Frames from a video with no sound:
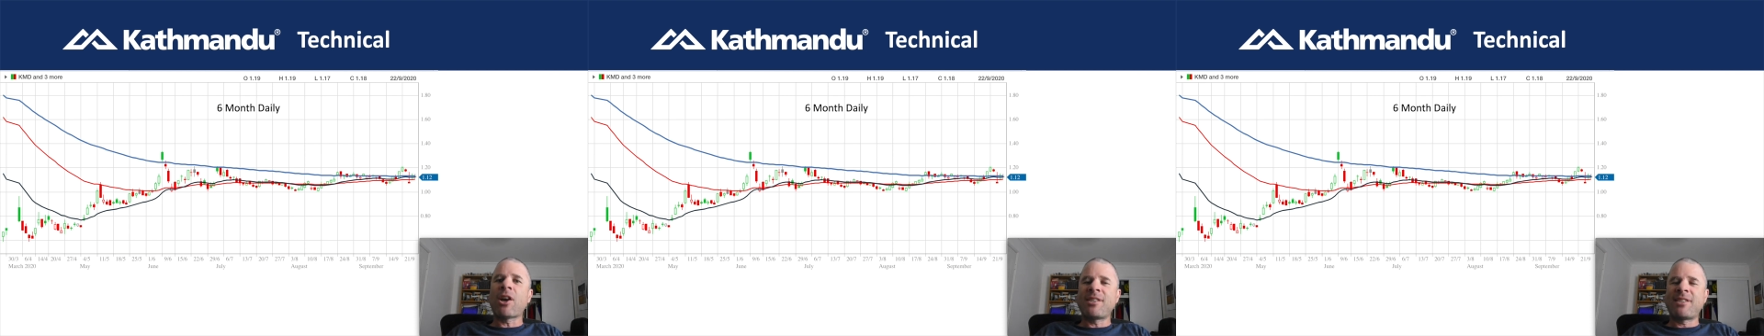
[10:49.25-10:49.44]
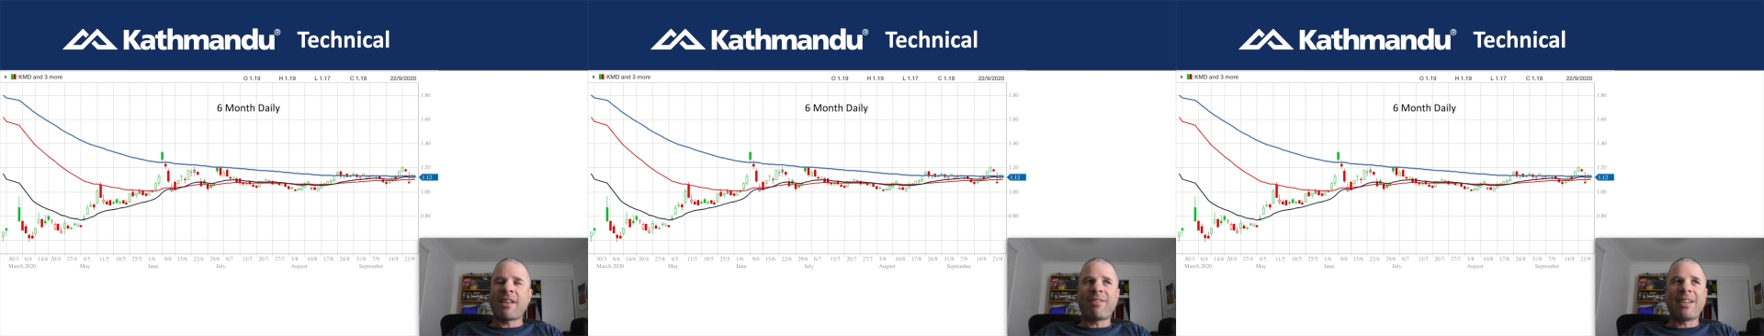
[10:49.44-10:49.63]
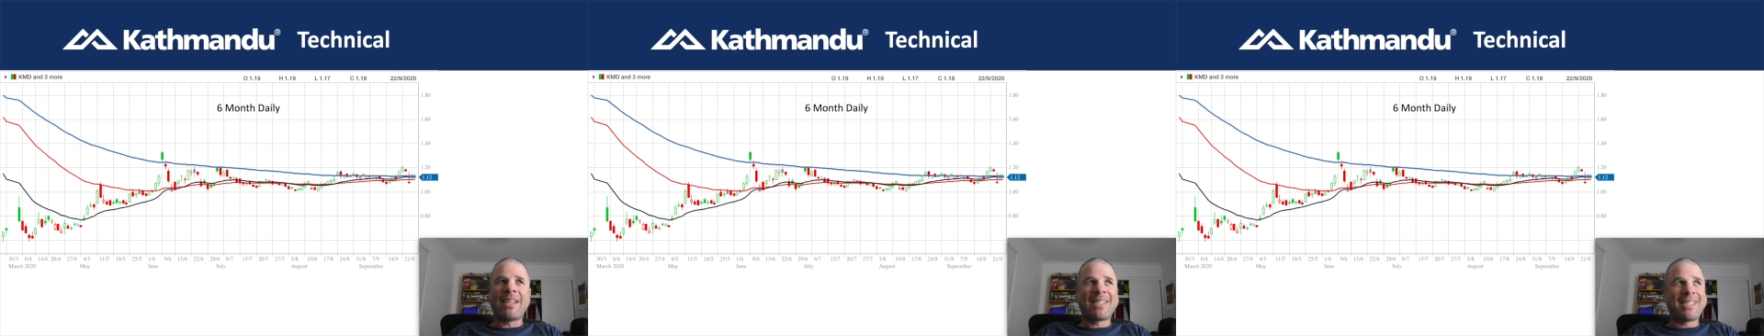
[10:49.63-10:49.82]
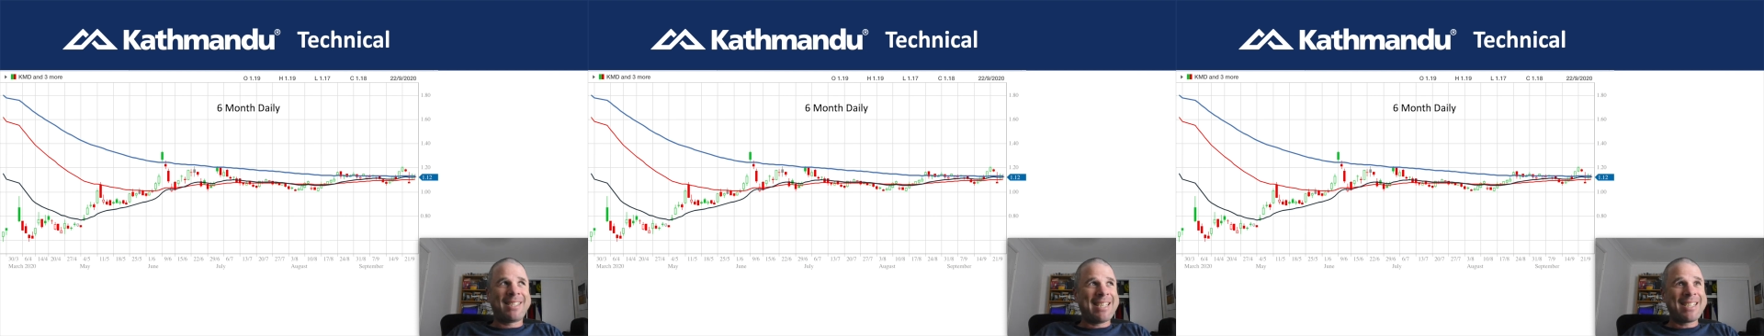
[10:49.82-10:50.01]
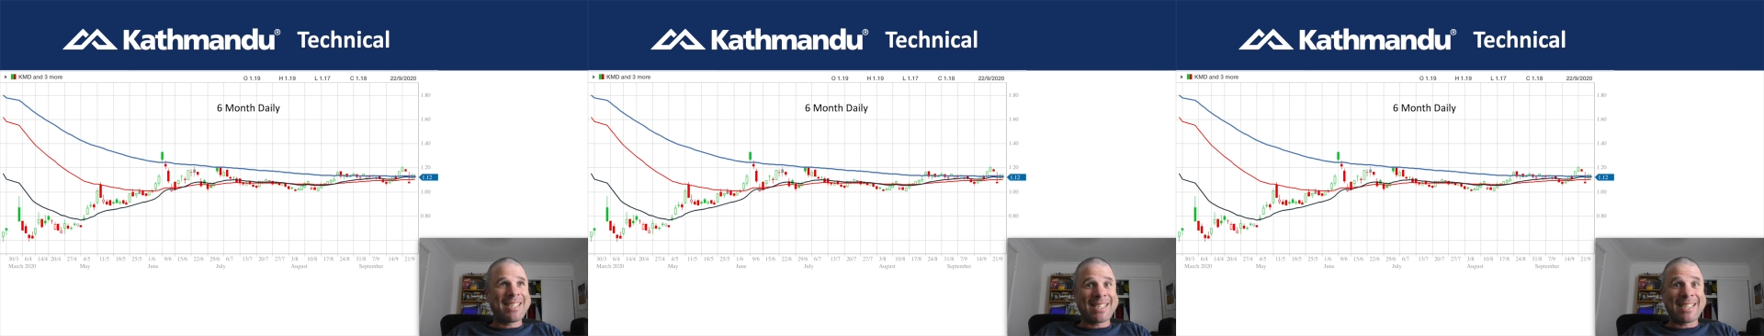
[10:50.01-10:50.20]
I definitely
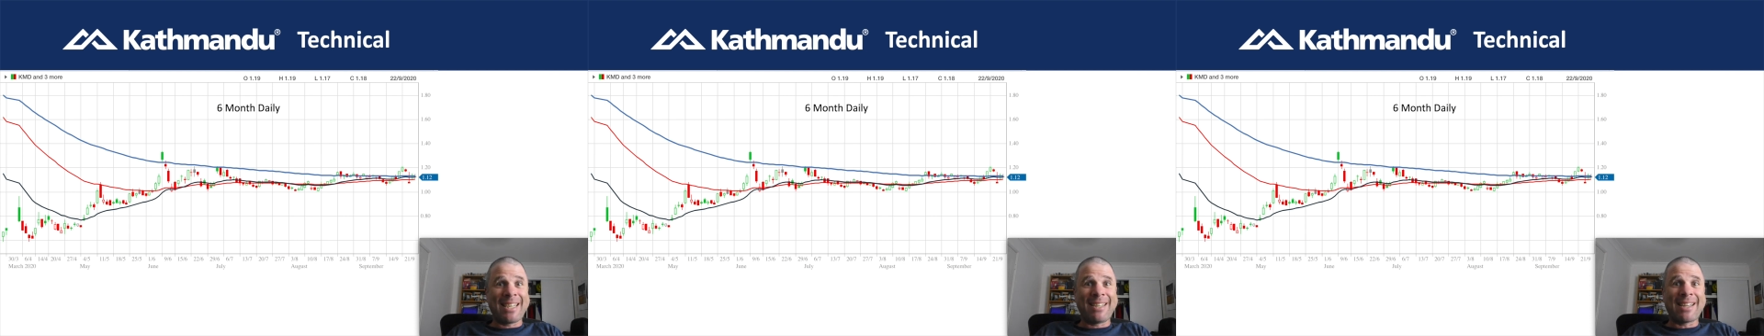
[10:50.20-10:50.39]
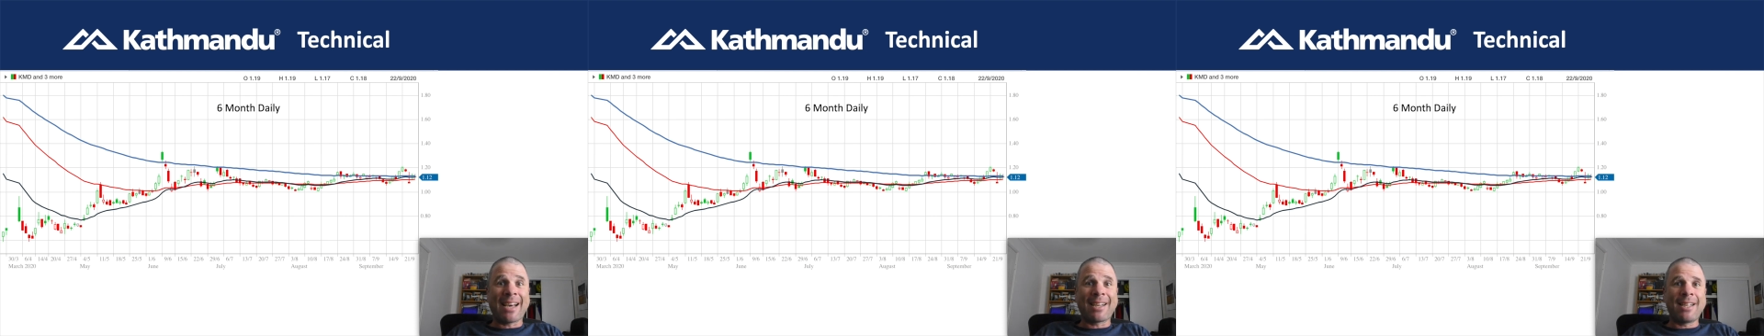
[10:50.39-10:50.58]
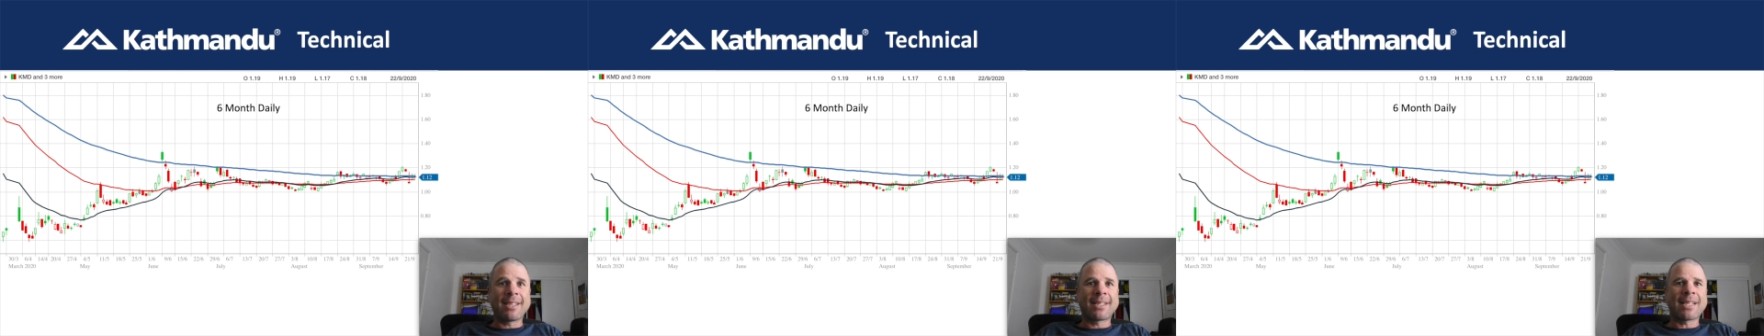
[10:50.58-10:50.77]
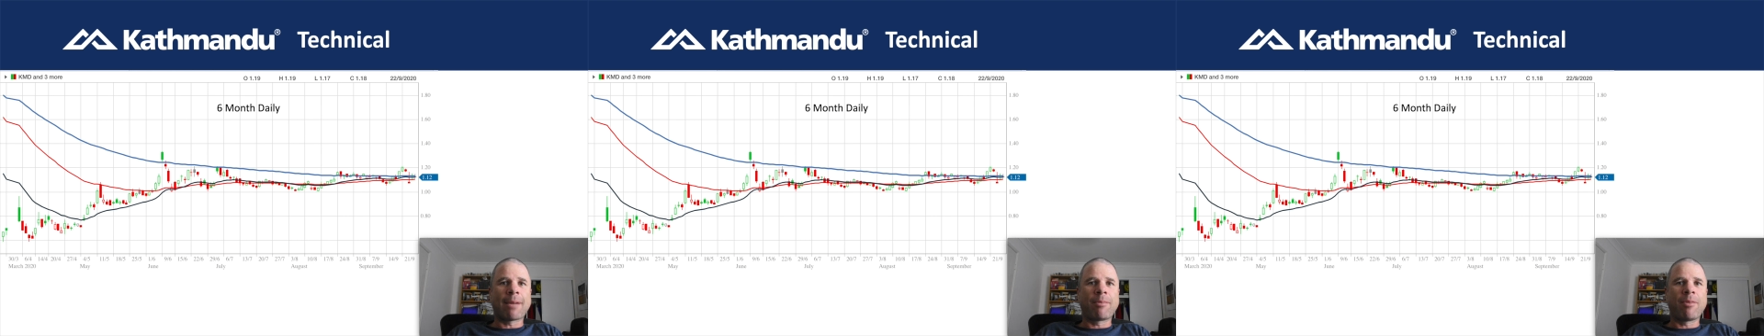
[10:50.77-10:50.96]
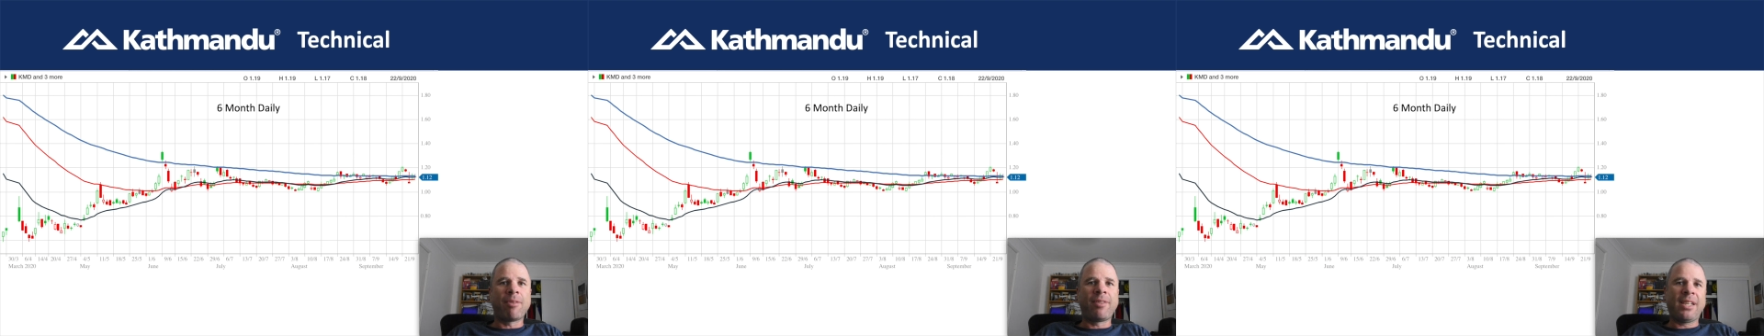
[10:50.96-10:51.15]
did see that in
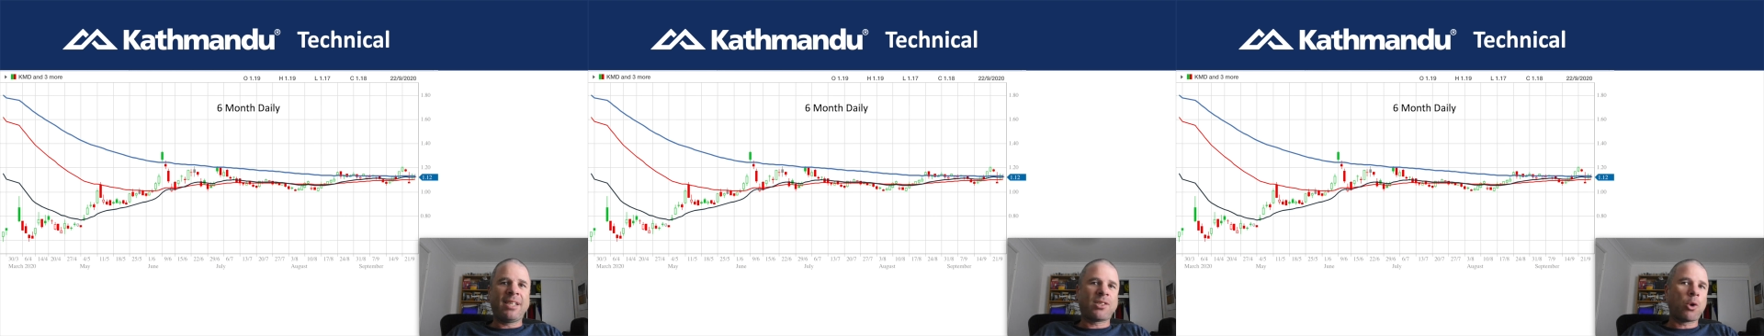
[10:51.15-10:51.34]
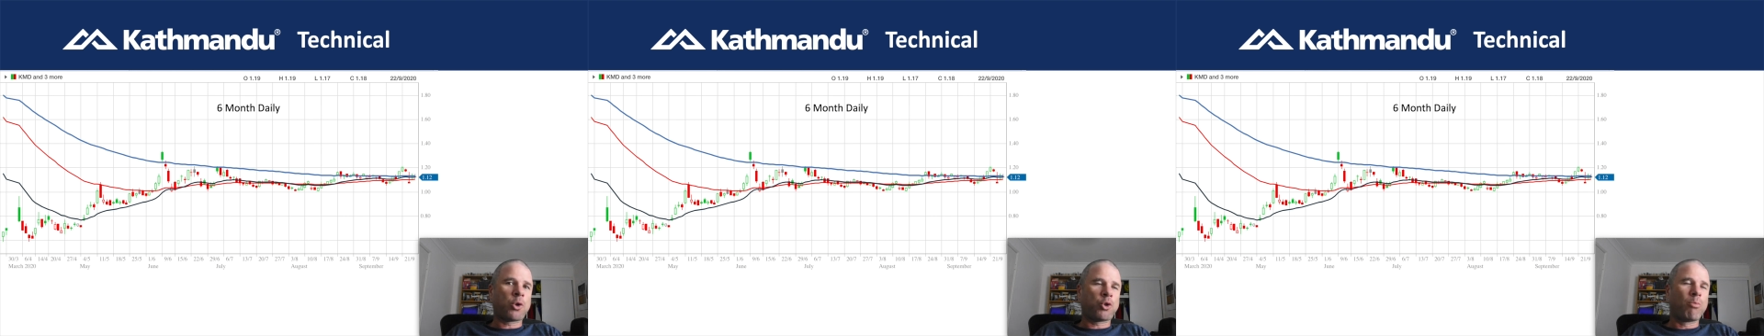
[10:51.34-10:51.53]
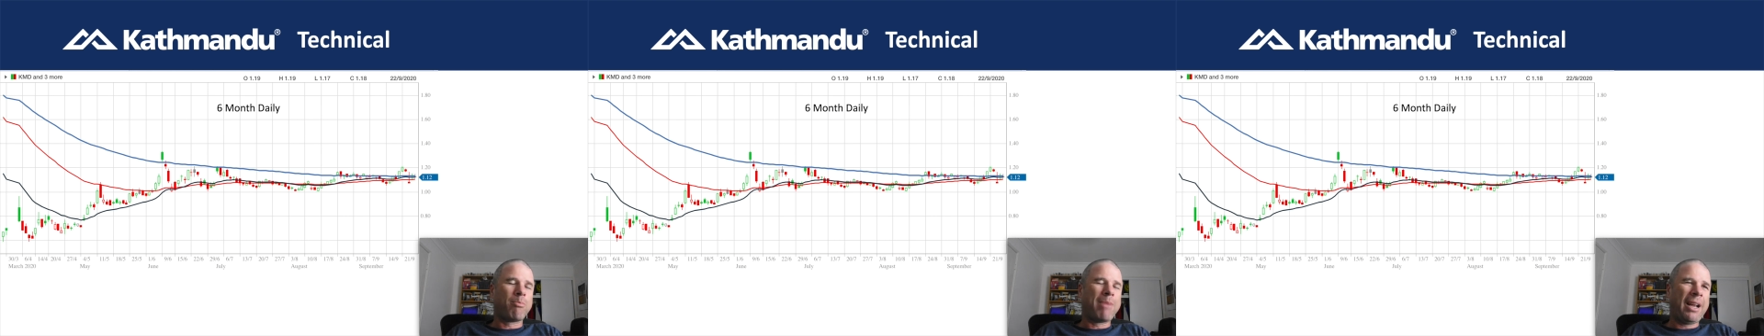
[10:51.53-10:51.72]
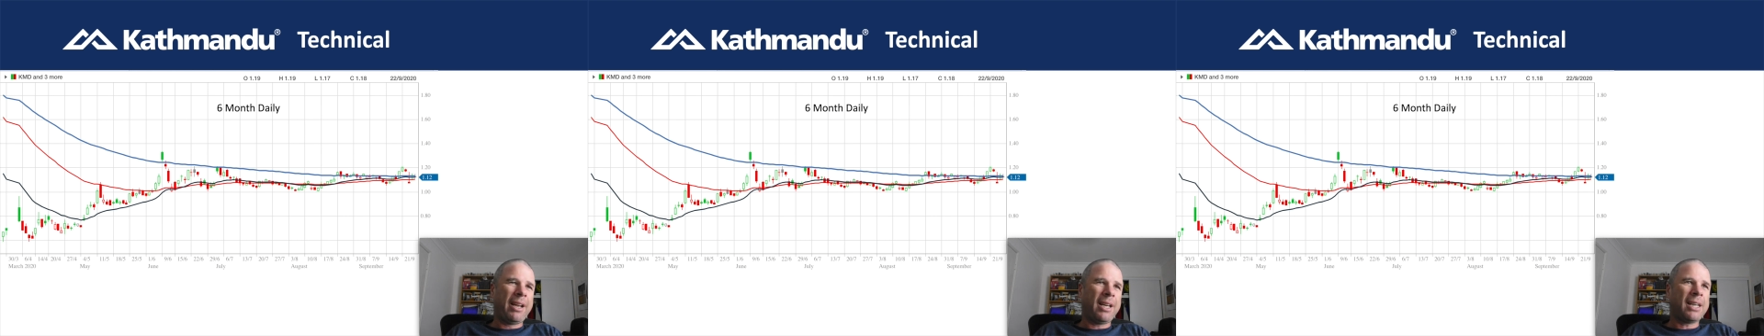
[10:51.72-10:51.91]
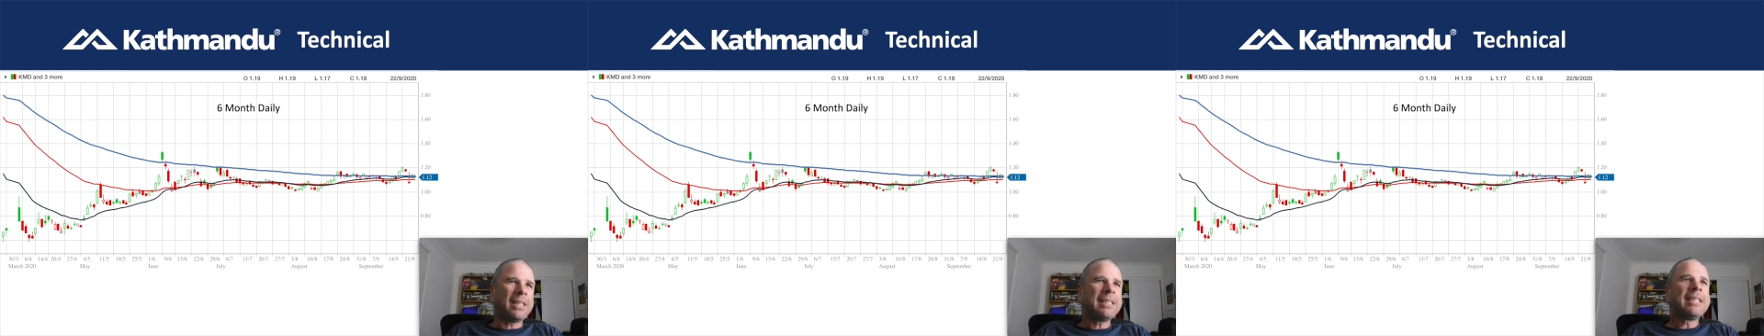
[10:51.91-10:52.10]
some of the social
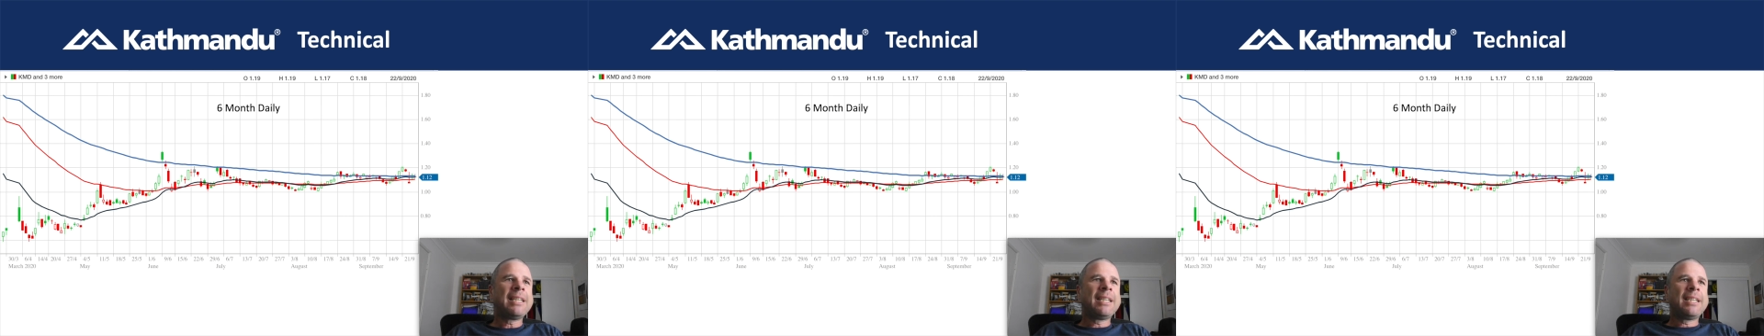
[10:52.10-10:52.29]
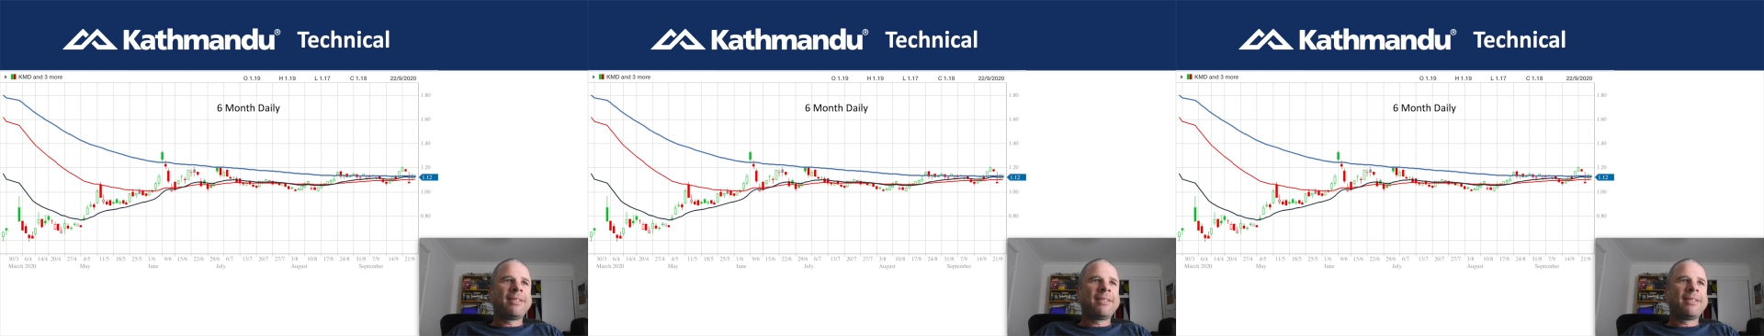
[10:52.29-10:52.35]
media.